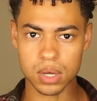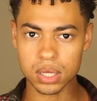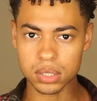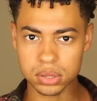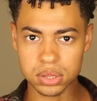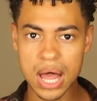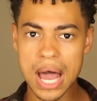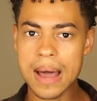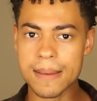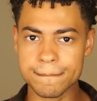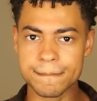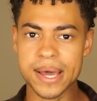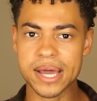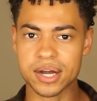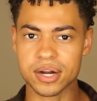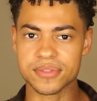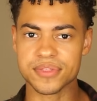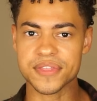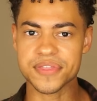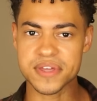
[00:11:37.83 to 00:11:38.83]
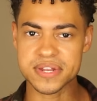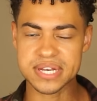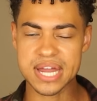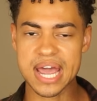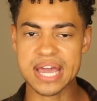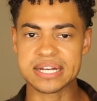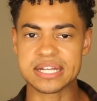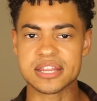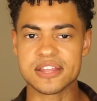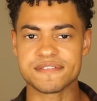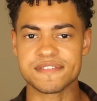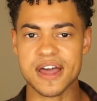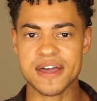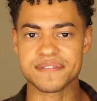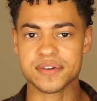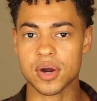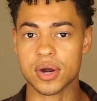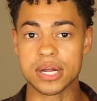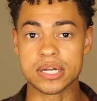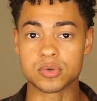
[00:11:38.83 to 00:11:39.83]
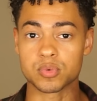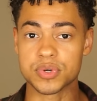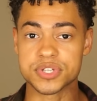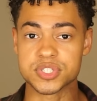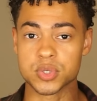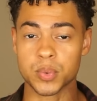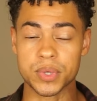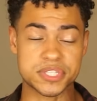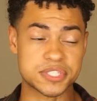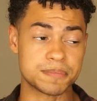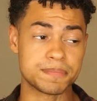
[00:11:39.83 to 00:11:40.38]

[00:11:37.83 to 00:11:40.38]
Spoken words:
a lot better than the 9 and the 5 car in recent weeks.